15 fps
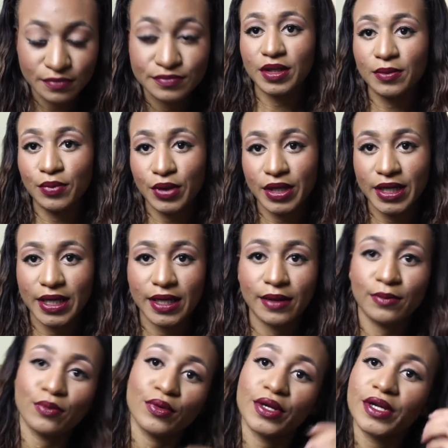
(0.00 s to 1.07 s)

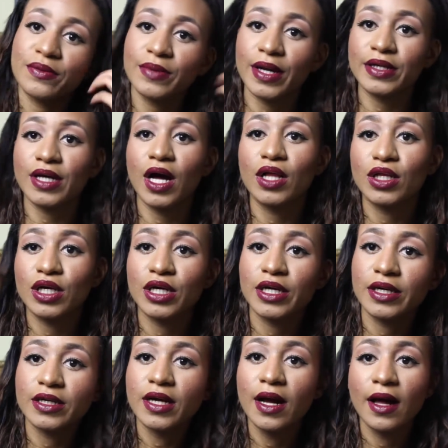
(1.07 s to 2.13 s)
Really pretty red
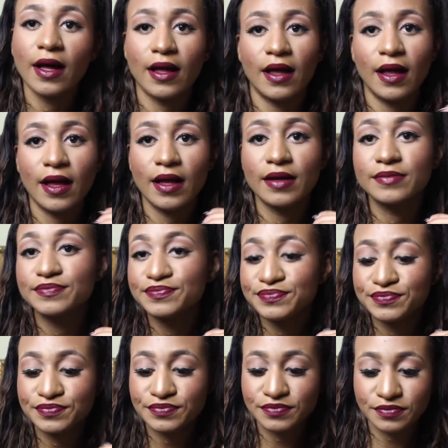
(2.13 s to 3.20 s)
color.
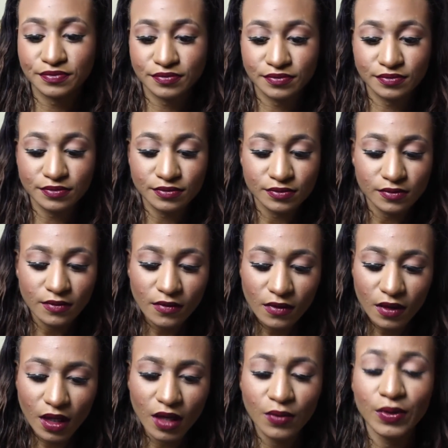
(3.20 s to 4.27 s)
And
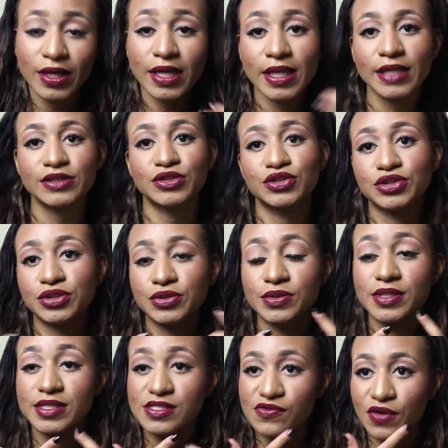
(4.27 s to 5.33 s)
what I like to do
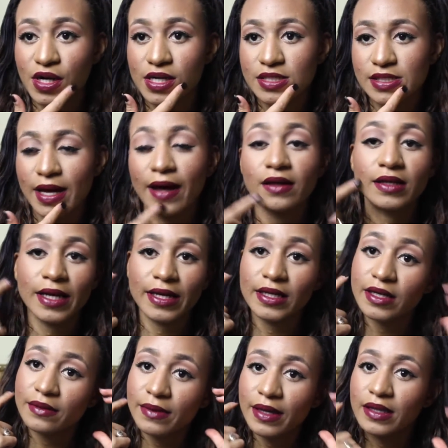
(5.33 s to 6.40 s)
as far as
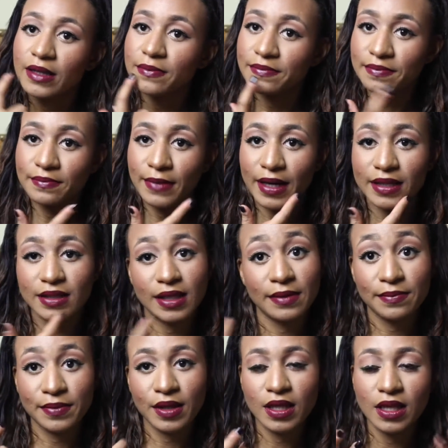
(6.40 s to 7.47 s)
outlining my
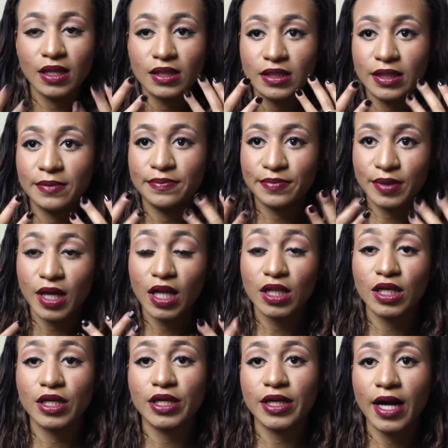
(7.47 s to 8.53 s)
lip
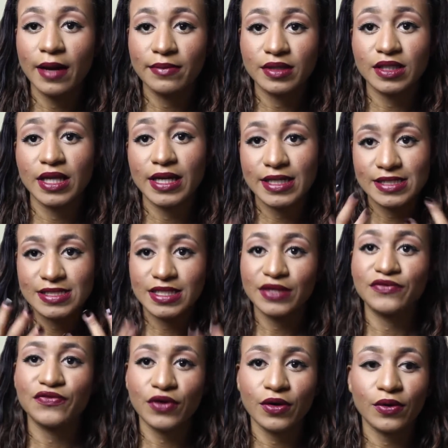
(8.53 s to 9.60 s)
color, I'm gonna let it
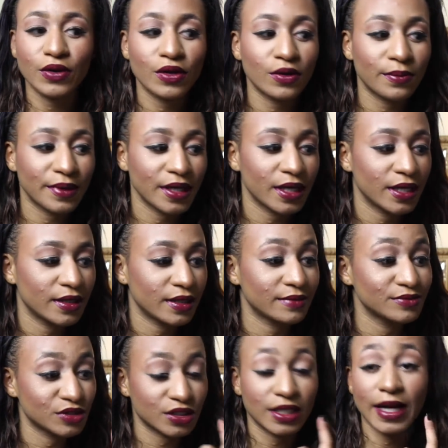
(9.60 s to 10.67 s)
sit for a little bit, and then
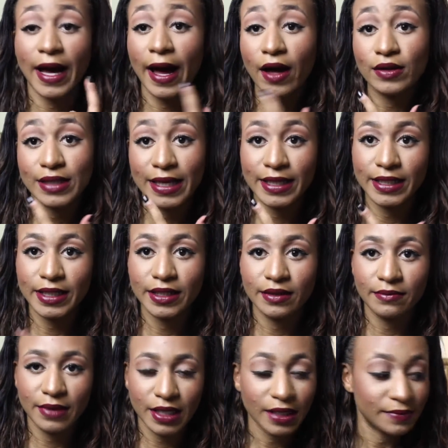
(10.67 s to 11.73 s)
I'm just gonna outline it in a
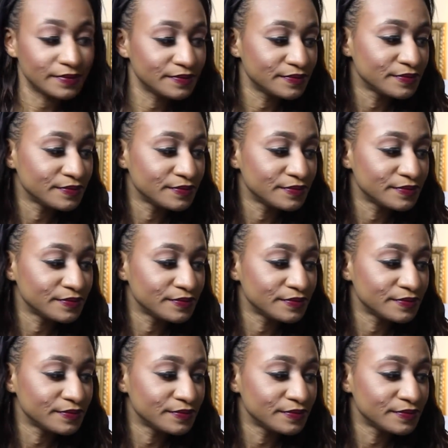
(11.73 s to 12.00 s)
minute.